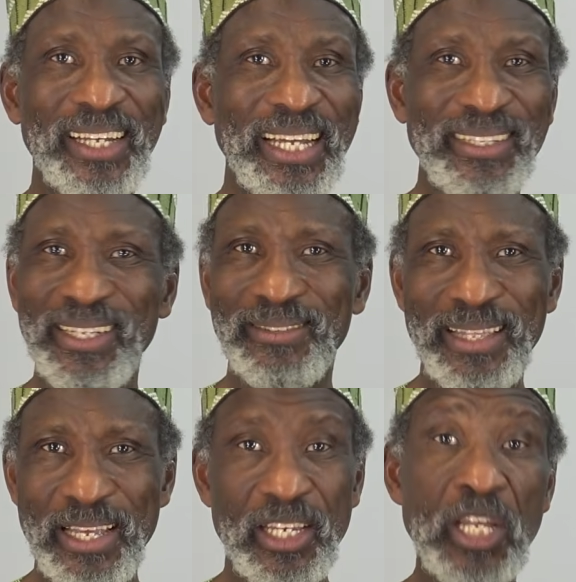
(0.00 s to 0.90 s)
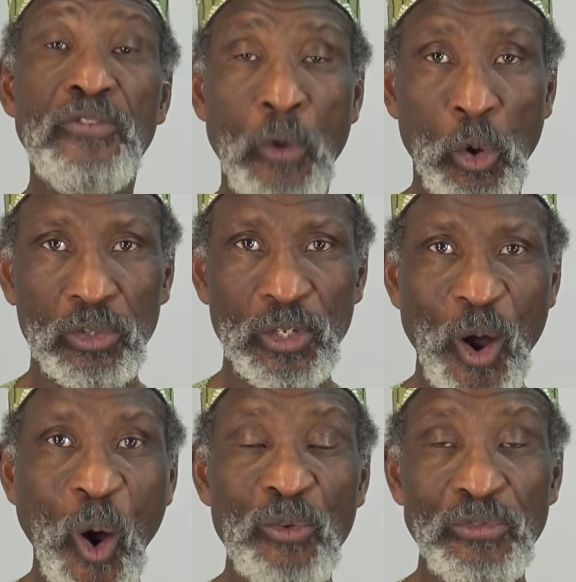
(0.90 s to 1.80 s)
It is the default
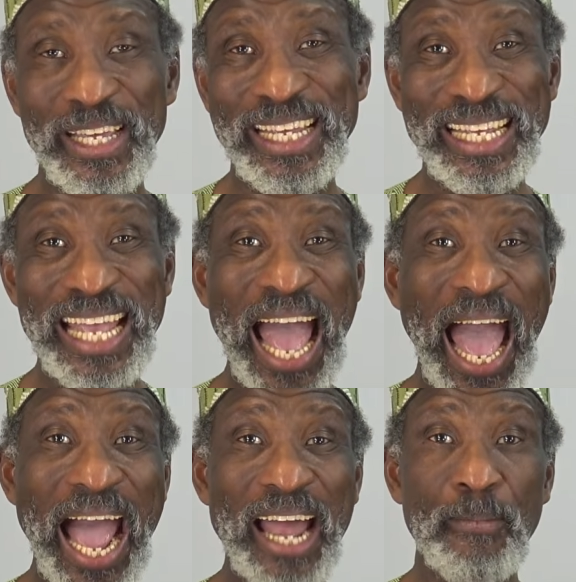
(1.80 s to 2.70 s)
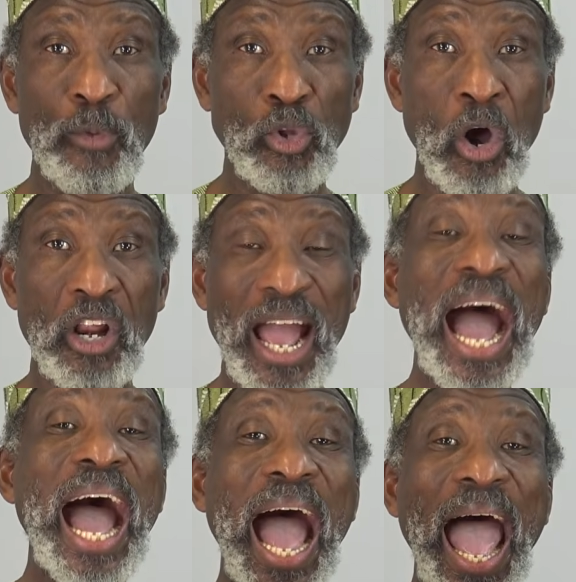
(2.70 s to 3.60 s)
of the al-mudari'
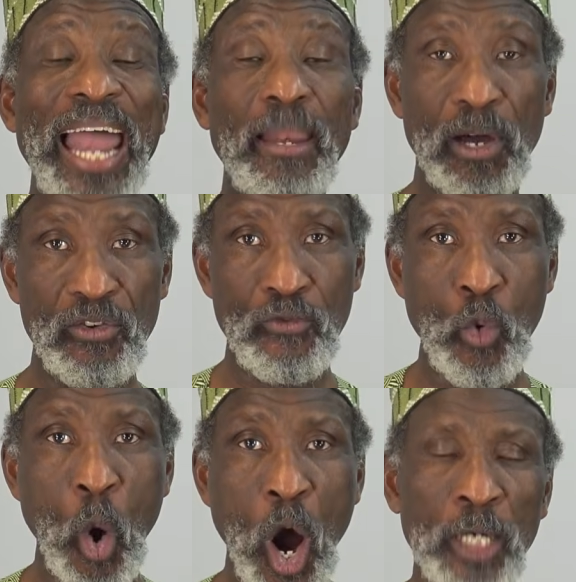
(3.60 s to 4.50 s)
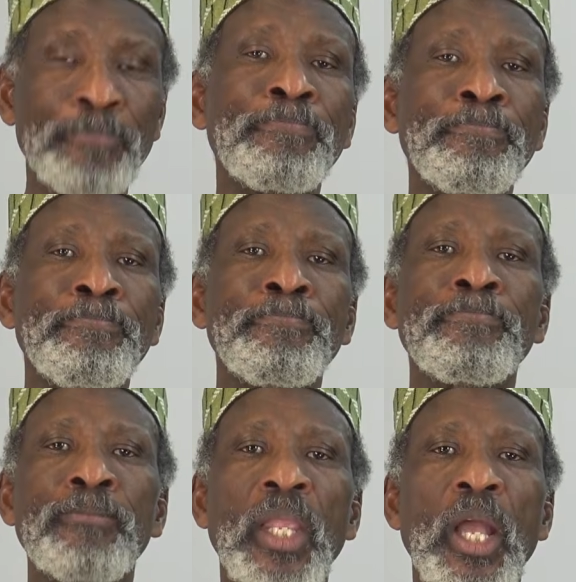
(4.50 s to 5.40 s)
al-marfu'.
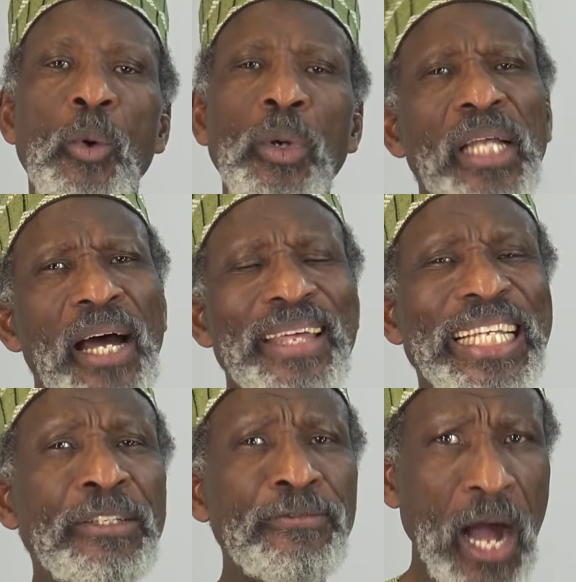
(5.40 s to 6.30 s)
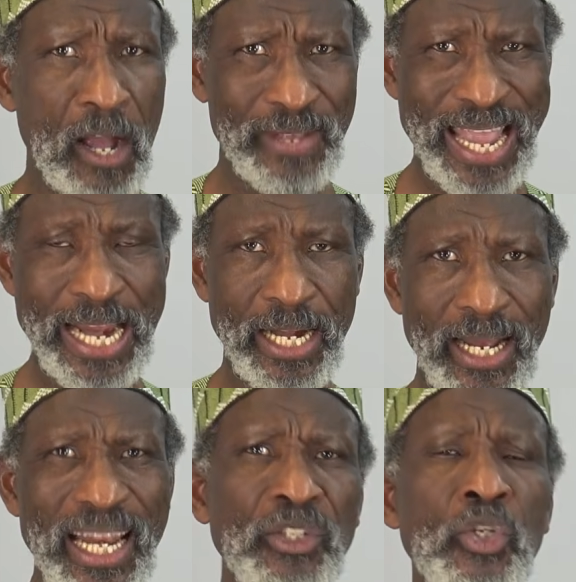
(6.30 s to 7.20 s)
What are these 5 areas?
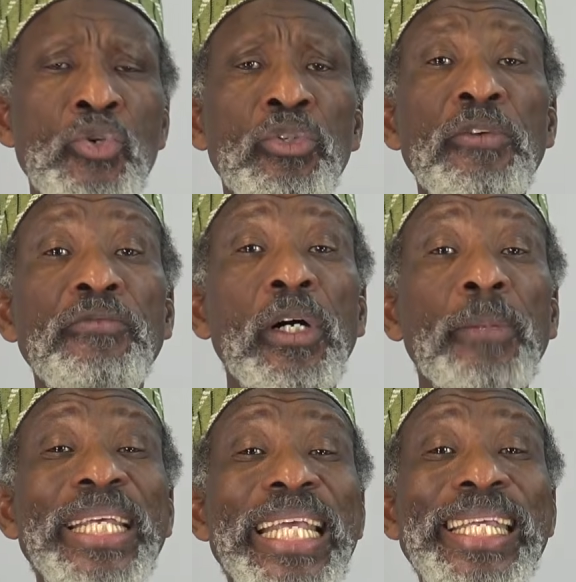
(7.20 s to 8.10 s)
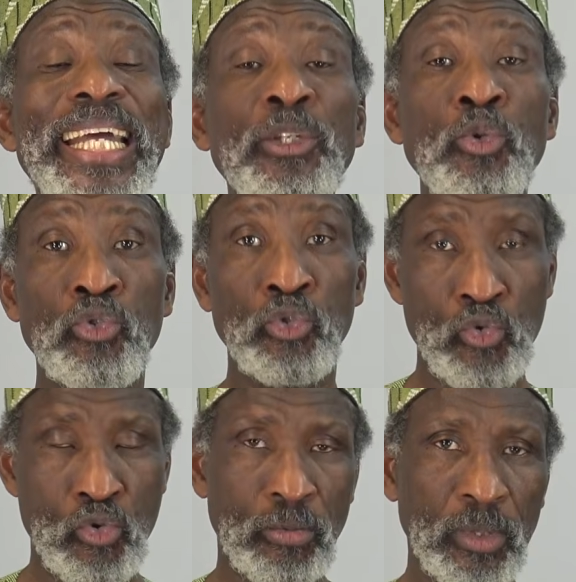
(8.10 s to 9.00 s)
Let's use the verb yadrusu
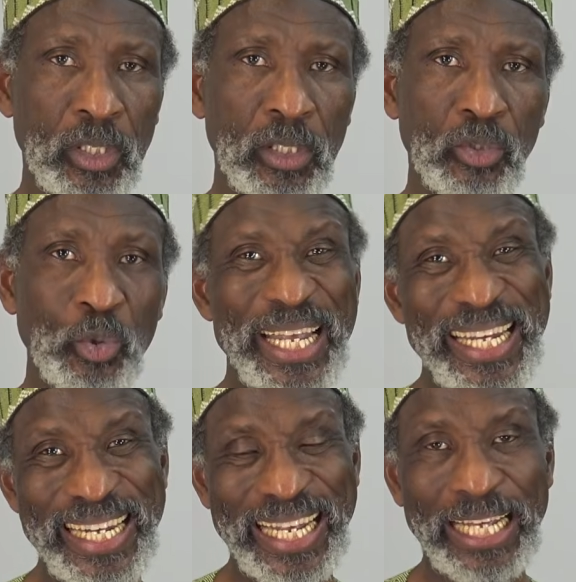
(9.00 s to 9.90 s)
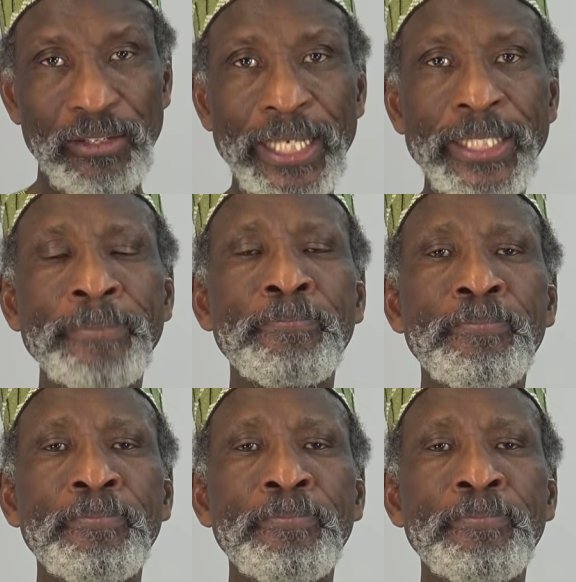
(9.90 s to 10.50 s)
to indicate this.